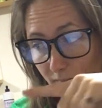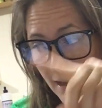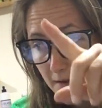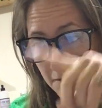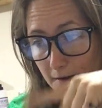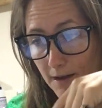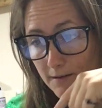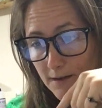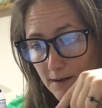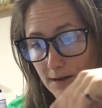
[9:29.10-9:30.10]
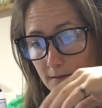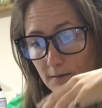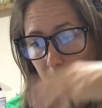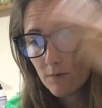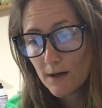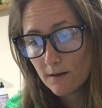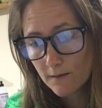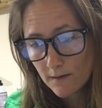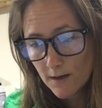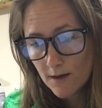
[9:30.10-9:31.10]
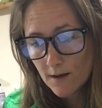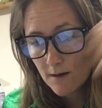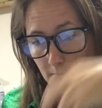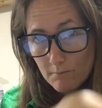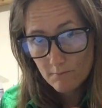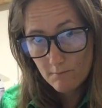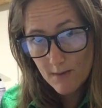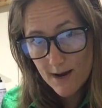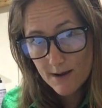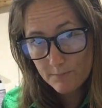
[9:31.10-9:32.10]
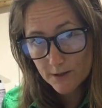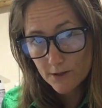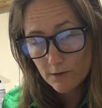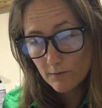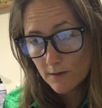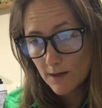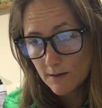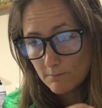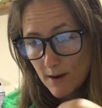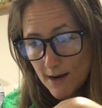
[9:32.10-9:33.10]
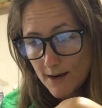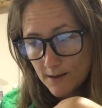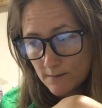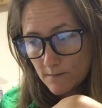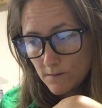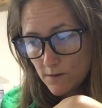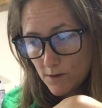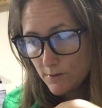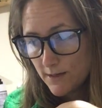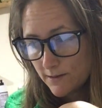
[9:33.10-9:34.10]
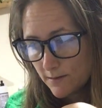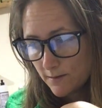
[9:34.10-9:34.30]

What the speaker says: It failed in, well, my platoon and my unit,